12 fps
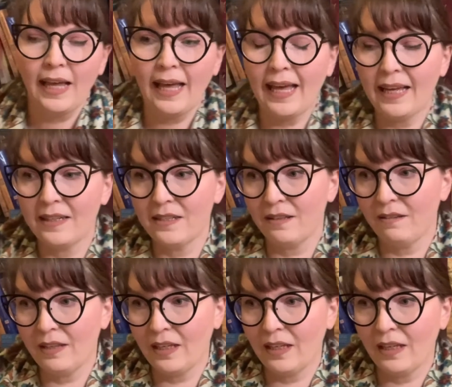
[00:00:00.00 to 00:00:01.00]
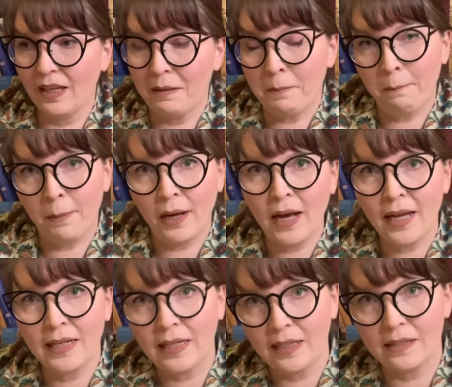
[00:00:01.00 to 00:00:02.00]
and the
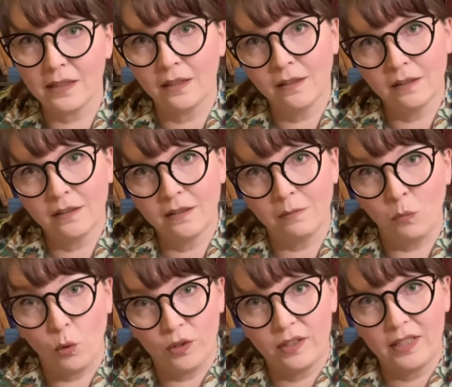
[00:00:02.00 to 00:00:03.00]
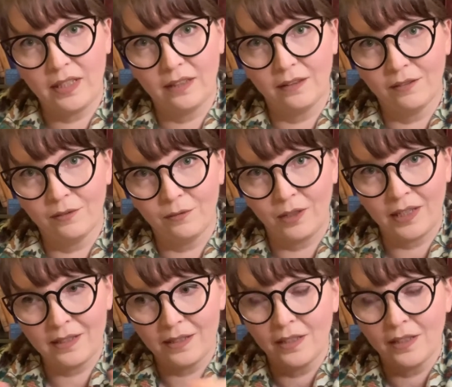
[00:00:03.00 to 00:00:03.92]
embodied murti, right?